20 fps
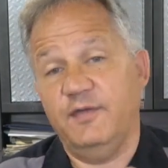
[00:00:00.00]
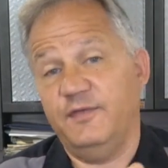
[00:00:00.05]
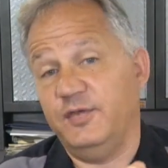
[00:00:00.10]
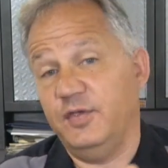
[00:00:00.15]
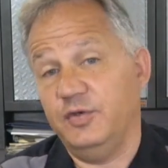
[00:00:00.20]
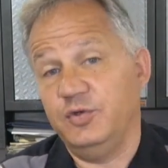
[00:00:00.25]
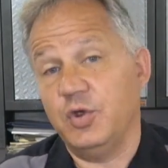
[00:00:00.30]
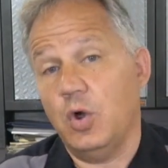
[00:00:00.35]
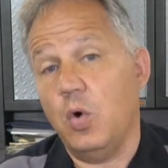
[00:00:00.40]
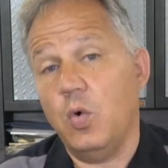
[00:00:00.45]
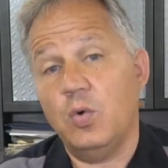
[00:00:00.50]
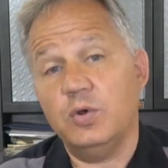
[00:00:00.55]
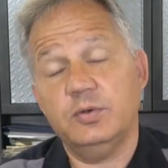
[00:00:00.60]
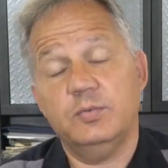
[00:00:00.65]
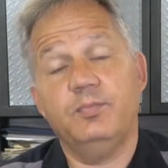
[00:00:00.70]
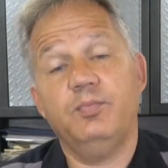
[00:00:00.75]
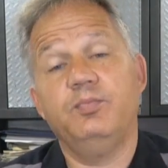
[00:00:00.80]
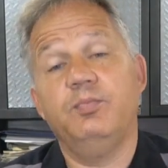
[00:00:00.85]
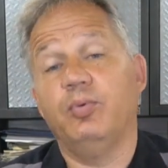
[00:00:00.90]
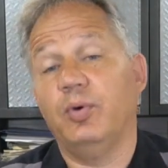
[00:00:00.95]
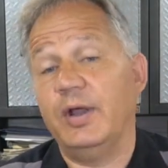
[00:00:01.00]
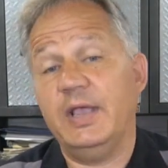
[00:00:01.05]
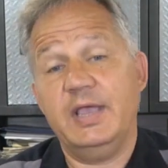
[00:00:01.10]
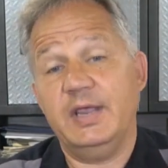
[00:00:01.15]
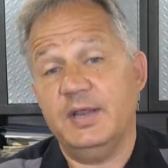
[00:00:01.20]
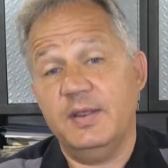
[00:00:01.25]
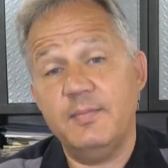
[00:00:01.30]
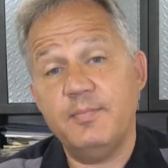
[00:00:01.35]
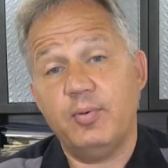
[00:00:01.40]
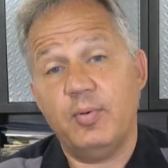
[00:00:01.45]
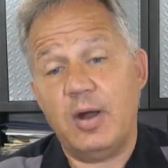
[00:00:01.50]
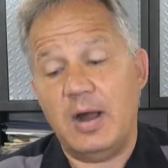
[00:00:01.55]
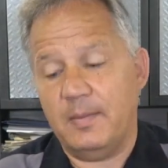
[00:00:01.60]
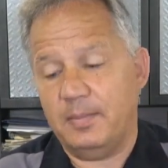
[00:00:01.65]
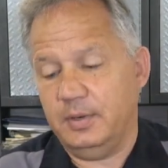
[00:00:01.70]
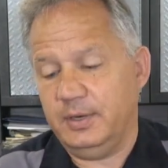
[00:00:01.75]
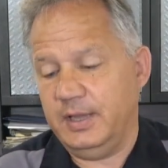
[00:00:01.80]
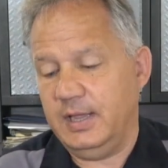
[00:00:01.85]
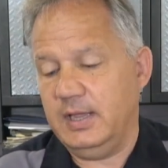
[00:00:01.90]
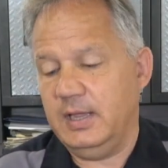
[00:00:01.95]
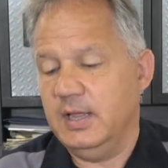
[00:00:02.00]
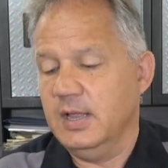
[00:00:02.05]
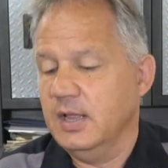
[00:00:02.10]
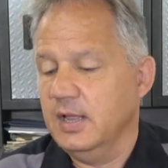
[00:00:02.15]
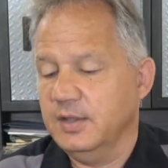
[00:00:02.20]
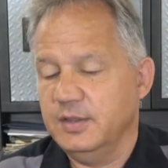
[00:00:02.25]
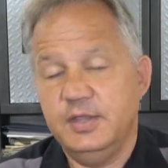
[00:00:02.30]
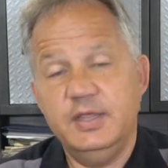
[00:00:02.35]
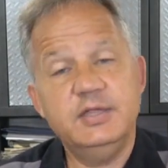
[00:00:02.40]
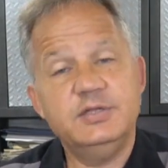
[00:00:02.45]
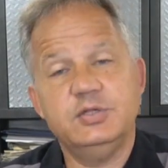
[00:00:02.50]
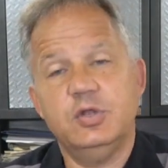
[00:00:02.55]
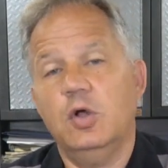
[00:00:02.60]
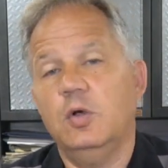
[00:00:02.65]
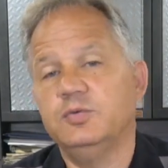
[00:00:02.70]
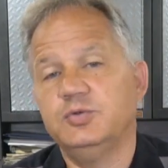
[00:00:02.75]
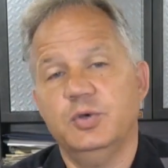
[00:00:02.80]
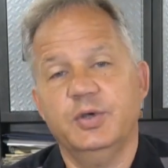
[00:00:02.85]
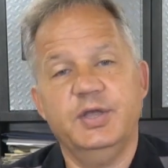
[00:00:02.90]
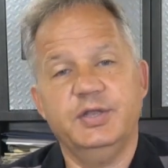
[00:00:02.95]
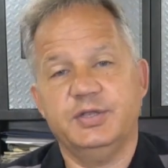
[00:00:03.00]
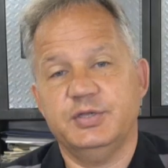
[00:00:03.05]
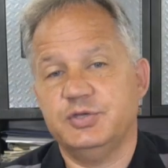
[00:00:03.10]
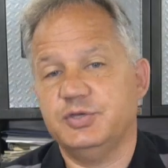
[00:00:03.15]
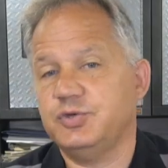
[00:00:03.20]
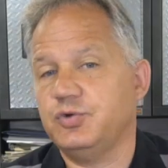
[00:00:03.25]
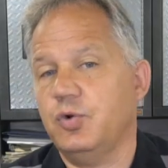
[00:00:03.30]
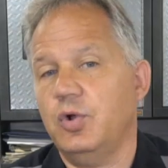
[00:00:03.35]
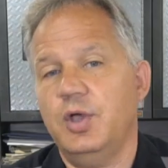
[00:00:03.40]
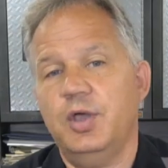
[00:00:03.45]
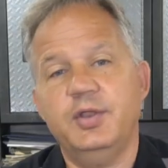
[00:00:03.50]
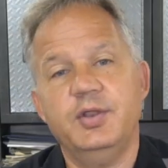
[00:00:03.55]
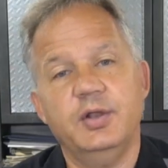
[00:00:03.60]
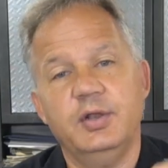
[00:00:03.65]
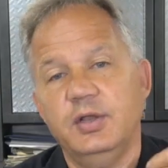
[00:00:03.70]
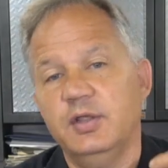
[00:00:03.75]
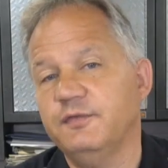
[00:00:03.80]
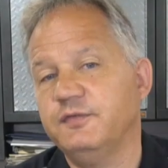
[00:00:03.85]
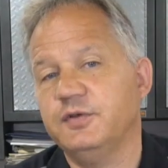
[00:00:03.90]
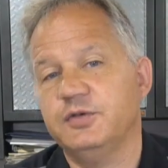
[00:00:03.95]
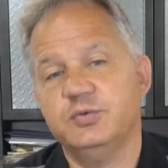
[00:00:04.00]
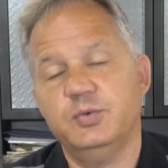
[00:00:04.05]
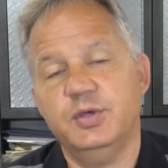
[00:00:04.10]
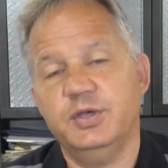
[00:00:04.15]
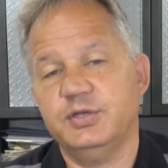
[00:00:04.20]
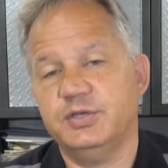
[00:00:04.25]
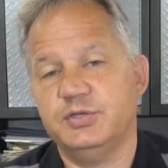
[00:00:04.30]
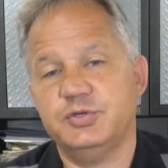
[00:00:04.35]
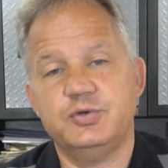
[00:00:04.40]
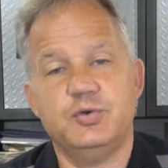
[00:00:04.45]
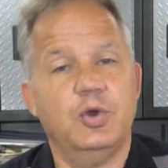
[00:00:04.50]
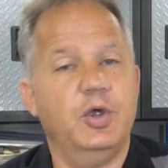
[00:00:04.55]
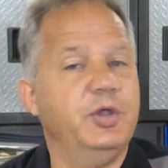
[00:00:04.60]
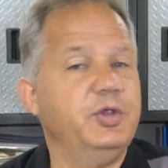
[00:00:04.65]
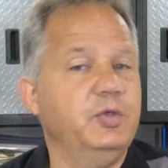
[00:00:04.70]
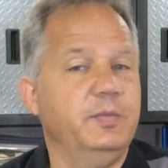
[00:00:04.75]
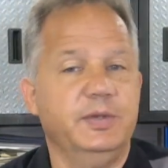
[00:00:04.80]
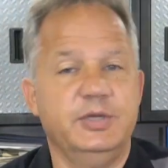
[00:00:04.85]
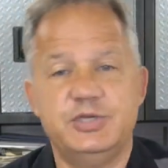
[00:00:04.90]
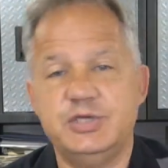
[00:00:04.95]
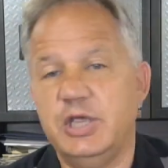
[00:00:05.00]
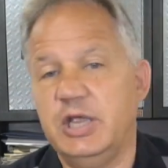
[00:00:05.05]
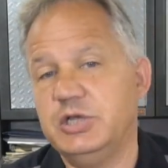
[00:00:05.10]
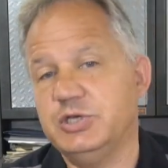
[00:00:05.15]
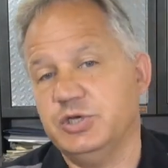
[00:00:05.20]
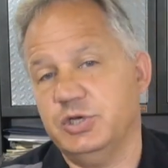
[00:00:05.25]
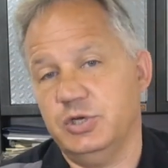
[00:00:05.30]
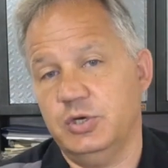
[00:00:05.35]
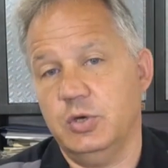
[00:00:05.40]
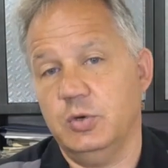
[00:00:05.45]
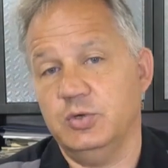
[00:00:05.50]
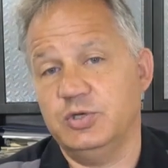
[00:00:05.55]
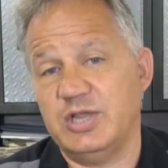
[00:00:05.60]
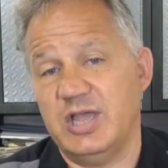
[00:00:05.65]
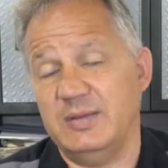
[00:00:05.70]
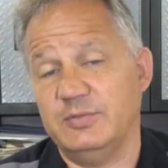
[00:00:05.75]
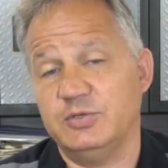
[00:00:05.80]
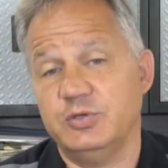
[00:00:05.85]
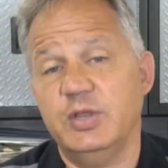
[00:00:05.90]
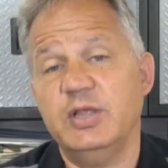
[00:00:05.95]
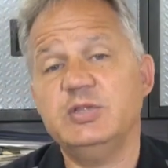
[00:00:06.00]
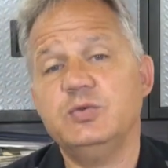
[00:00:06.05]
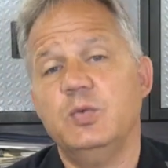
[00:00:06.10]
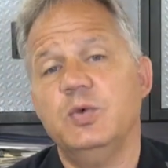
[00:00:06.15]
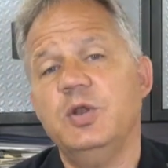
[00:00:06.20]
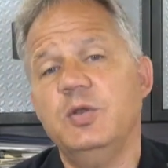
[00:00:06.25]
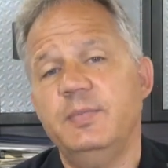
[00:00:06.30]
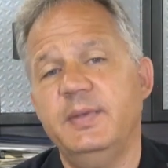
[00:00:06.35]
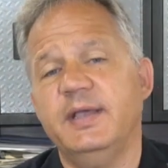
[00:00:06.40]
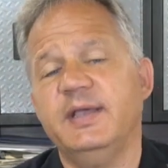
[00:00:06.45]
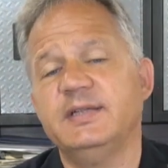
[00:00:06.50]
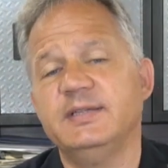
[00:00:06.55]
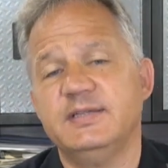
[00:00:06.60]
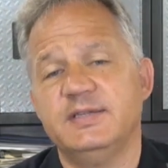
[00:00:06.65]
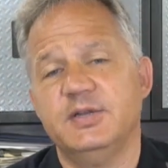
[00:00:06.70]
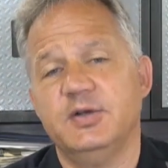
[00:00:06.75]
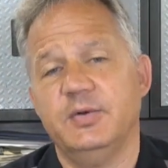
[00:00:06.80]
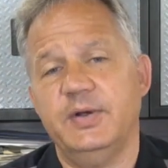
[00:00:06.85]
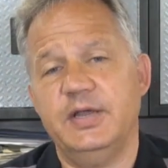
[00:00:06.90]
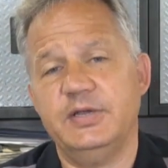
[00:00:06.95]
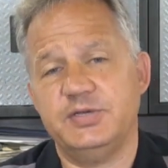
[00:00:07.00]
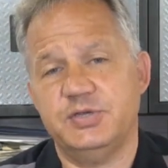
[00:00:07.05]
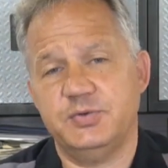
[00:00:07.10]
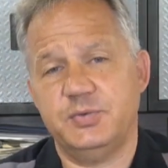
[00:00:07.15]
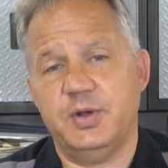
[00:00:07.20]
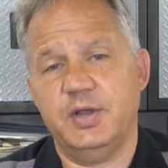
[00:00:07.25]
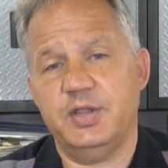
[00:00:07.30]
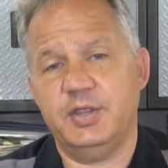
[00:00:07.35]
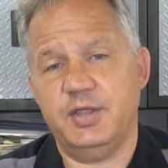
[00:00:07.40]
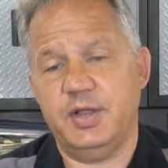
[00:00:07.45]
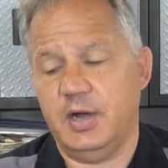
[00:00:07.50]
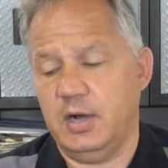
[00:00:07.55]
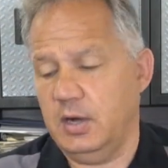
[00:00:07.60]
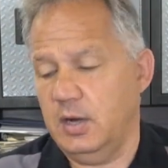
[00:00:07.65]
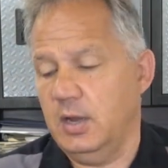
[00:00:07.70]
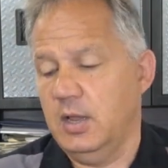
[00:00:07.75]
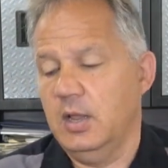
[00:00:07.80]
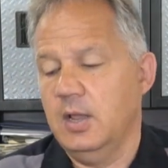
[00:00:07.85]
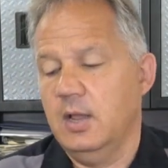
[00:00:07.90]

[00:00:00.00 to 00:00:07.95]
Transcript: If you don't break it in properly, these lobes will get destroyed, the lifters will get destroyed, you'll be changing it in no time. So that's one of the big considerations right there.